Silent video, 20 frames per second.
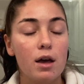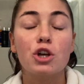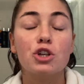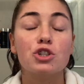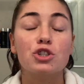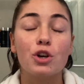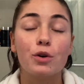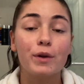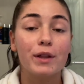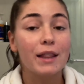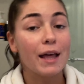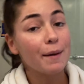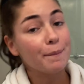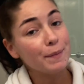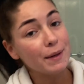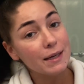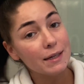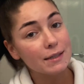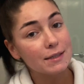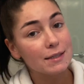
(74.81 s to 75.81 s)
So with that
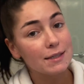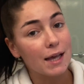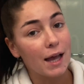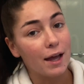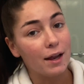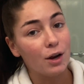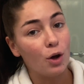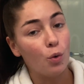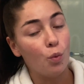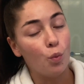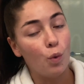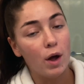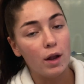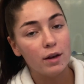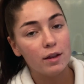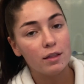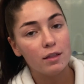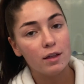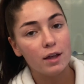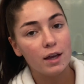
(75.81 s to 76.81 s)
being said,
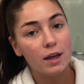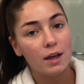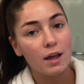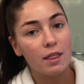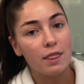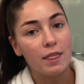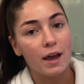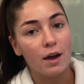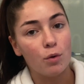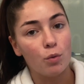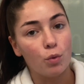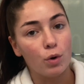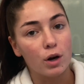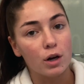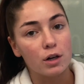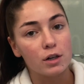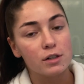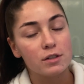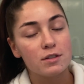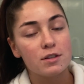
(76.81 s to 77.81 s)
one thing that
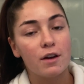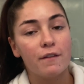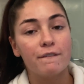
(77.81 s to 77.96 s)
works